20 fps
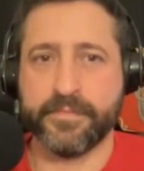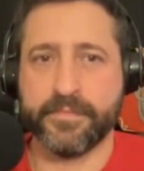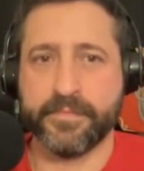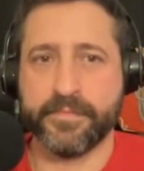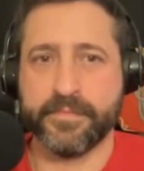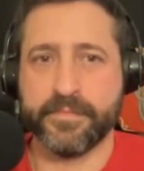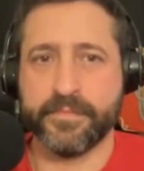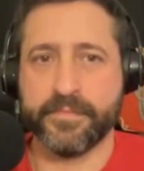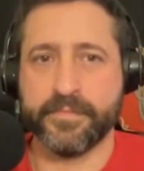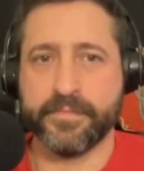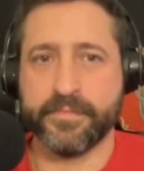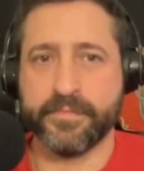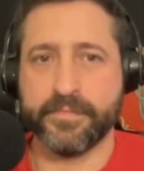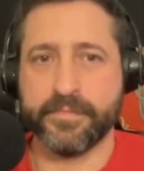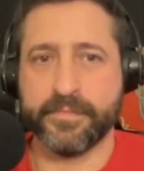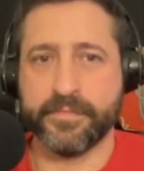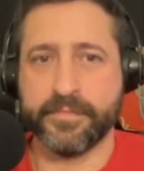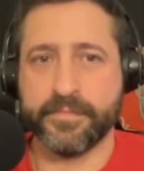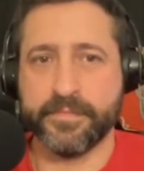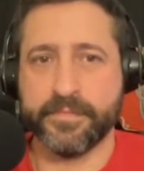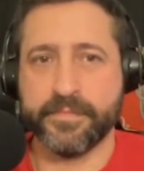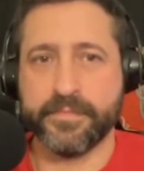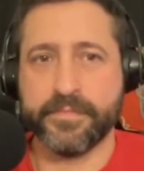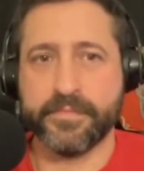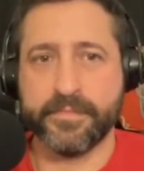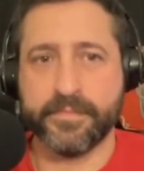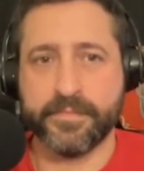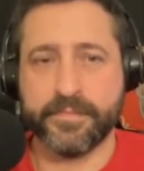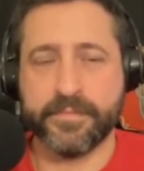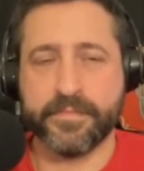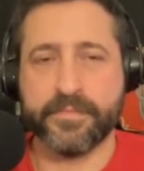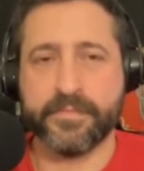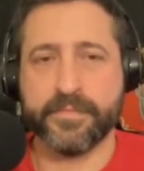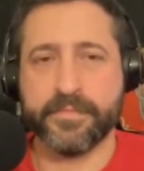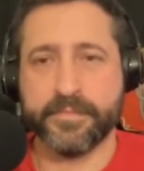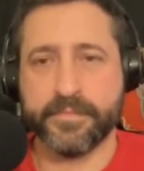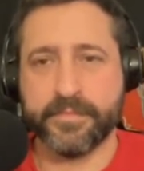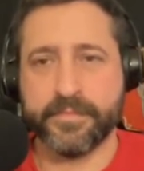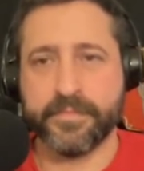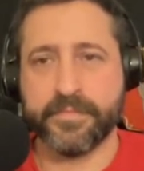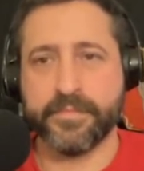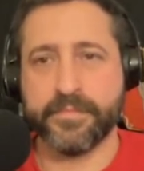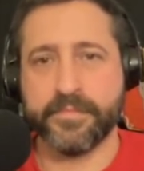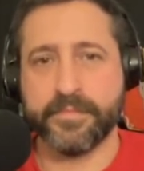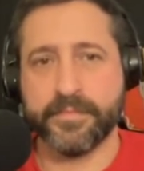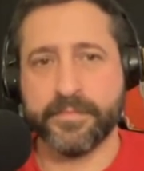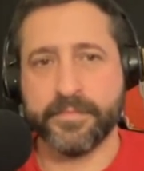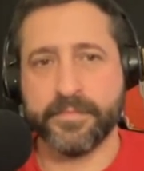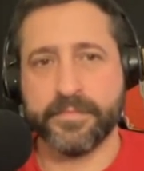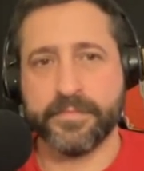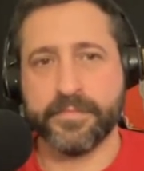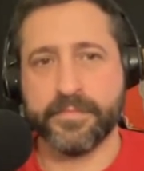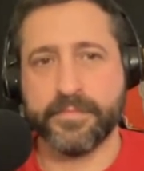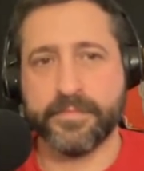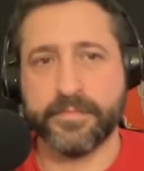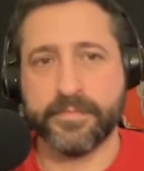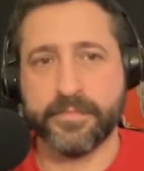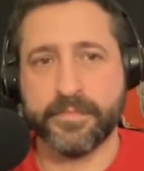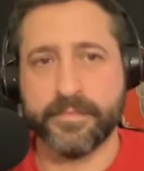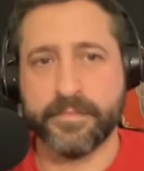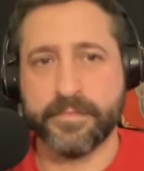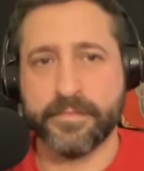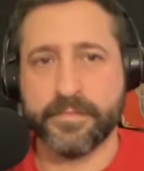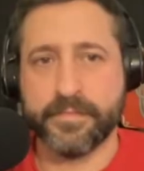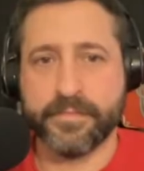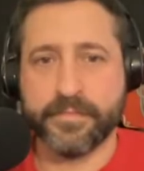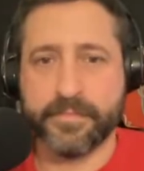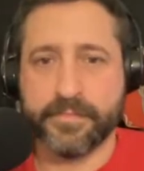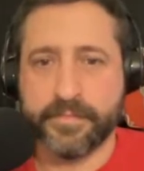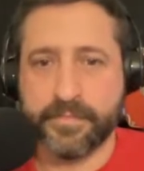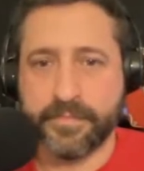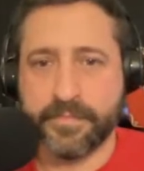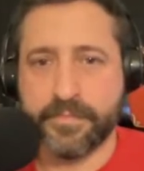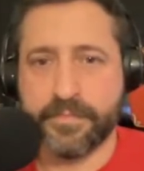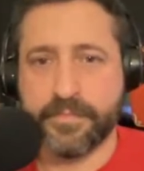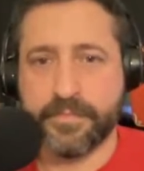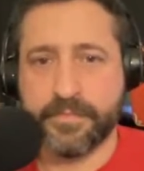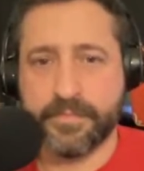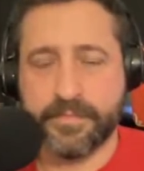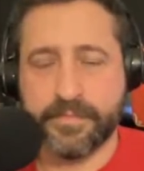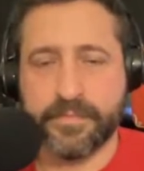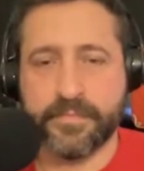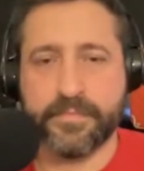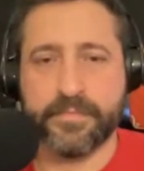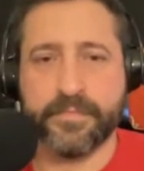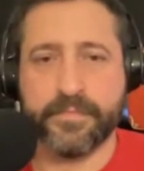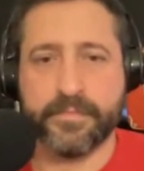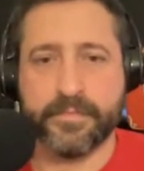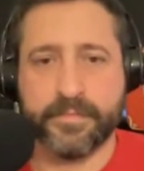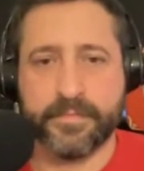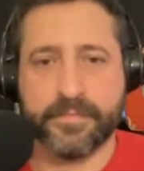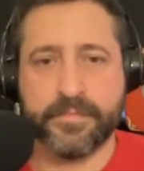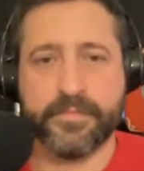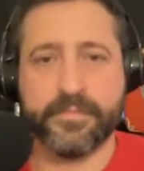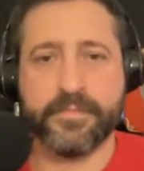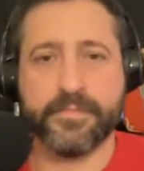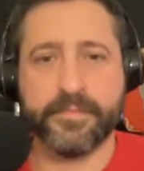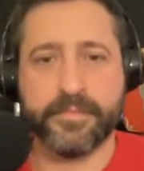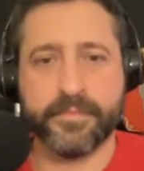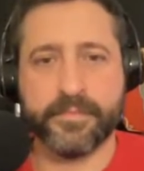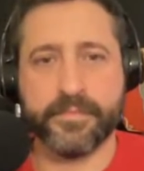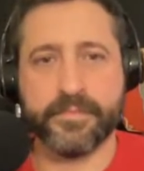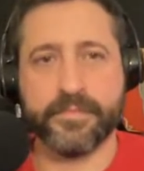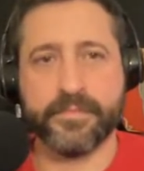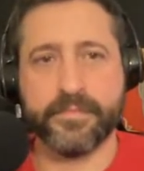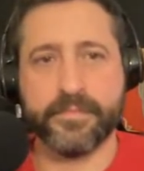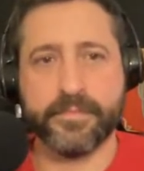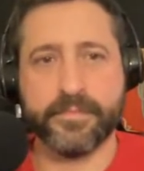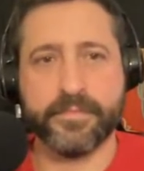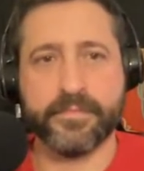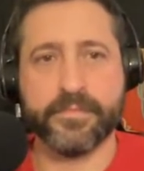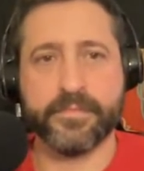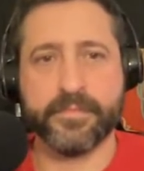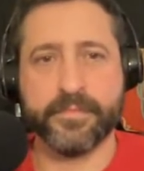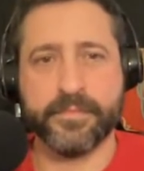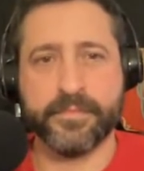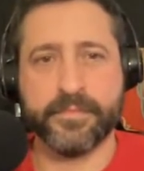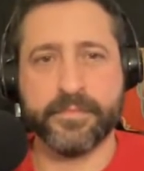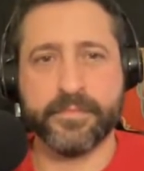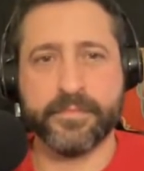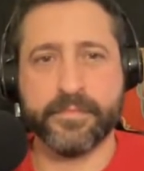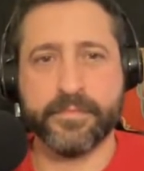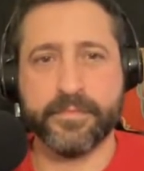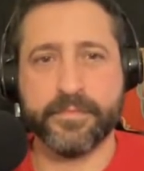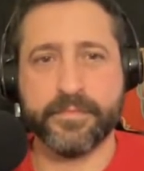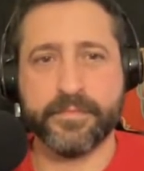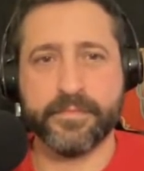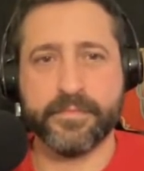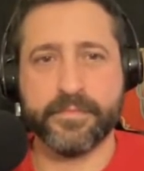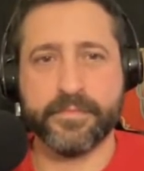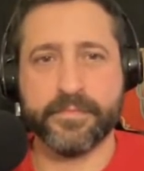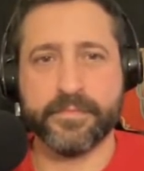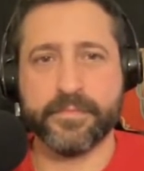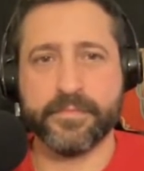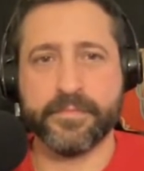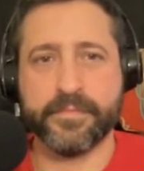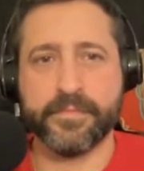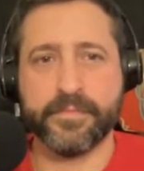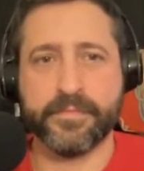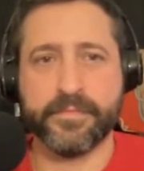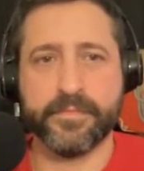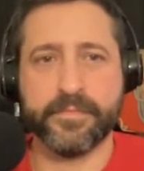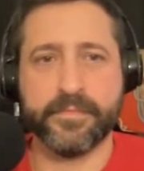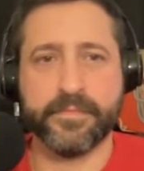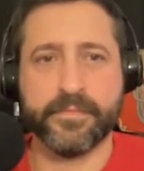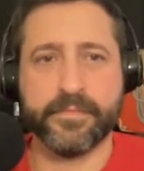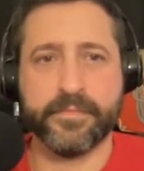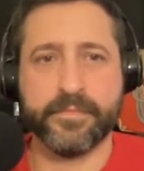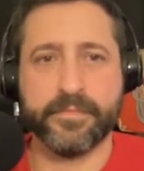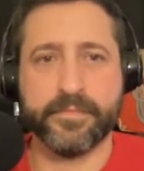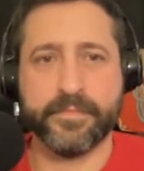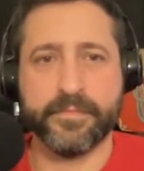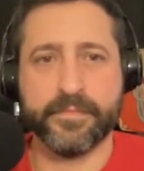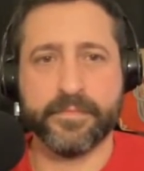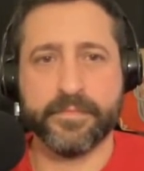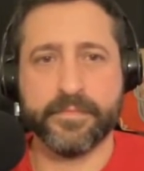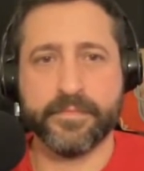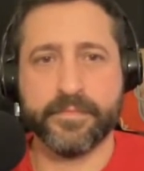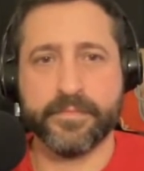No words are spoken by the person on screen.